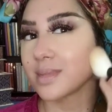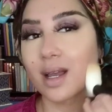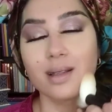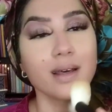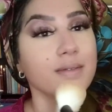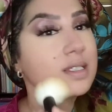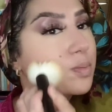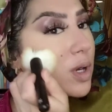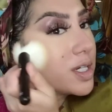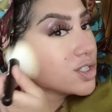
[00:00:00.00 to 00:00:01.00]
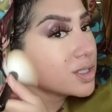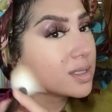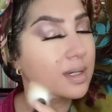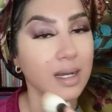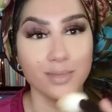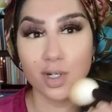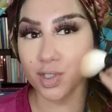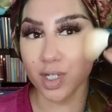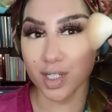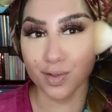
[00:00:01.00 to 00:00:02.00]
I love this brush. I'm also
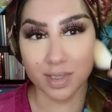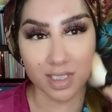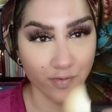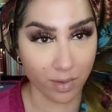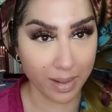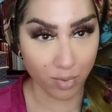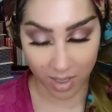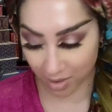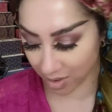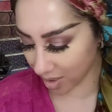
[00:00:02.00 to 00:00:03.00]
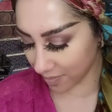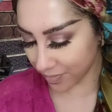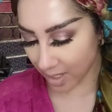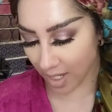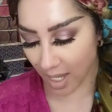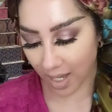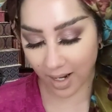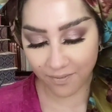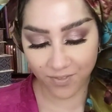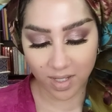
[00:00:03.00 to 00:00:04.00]
going to use this for my bronzer, and I
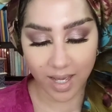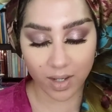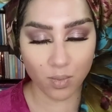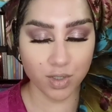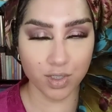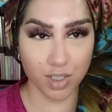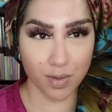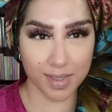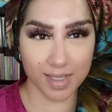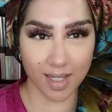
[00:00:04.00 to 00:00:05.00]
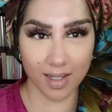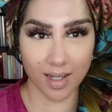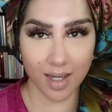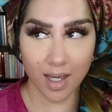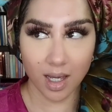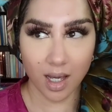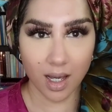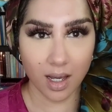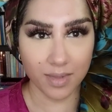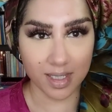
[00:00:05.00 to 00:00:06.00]
feel like when you're using
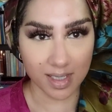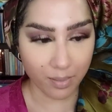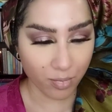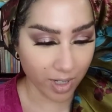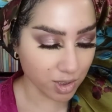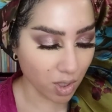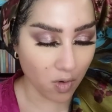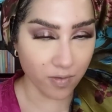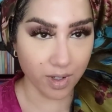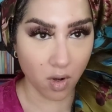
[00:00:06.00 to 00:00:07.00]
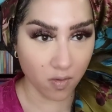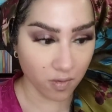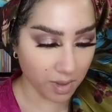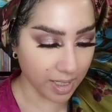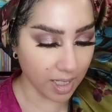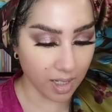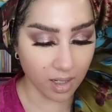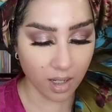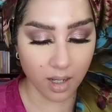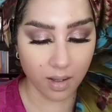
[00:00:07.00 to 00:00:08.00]
the same brush over and over again
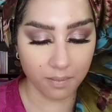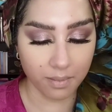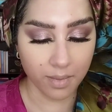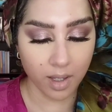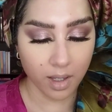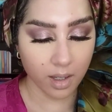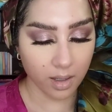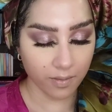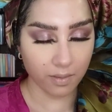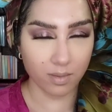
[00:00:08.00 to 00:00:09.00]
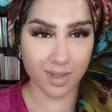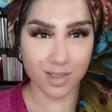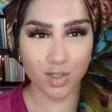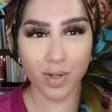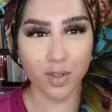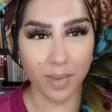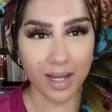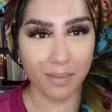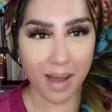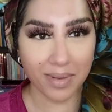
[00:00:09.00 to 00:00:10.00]
during your
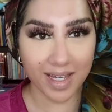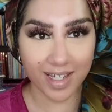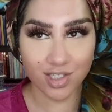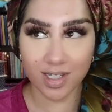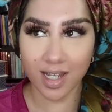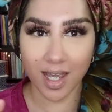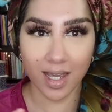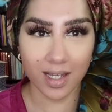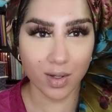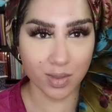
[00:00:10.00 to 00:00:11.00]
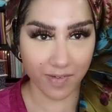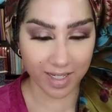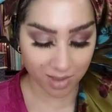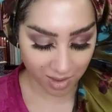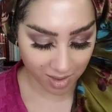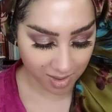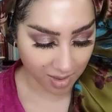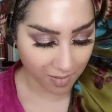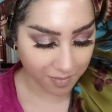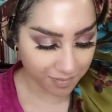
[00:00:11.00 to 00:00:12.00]
makeup application, it goes faster. So